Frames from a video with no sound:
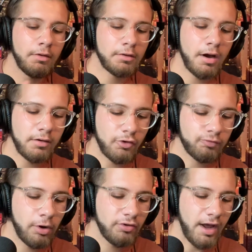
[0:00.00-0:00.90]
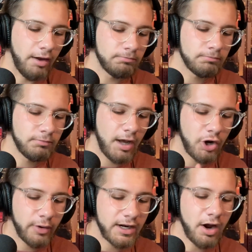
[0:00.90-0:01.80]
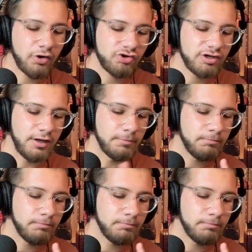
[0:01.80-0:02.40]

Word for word: Carlos Rodón. Nayori Garcia,